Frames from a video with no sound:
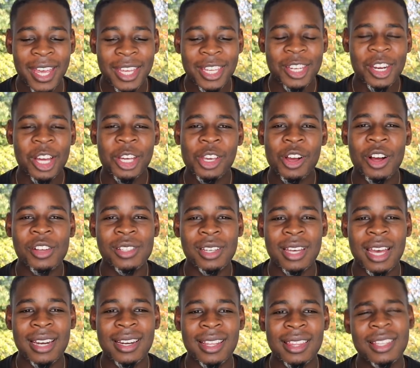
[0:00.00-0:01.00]
you know, you also
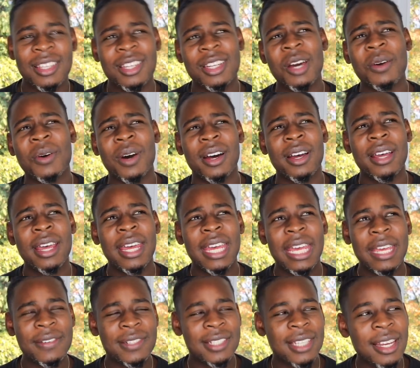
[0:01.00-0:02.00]
kind of think, you know what,
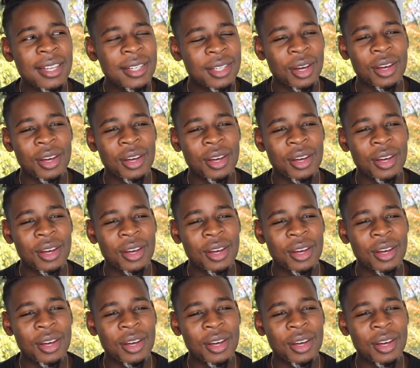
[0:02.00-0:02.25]
if Shane